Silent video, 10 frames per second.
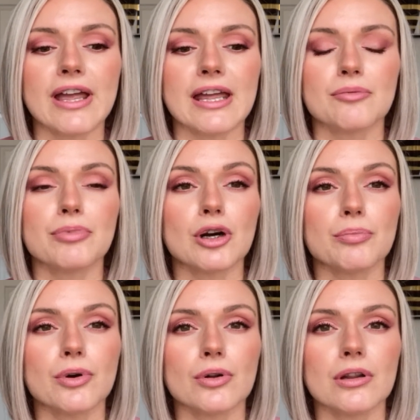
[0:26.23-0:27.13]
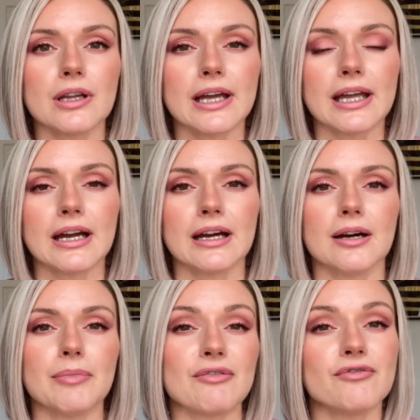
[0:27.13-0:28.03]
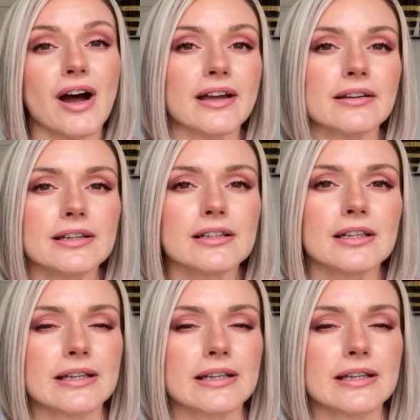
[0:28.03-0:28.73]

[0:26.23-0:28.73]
and purple and violet,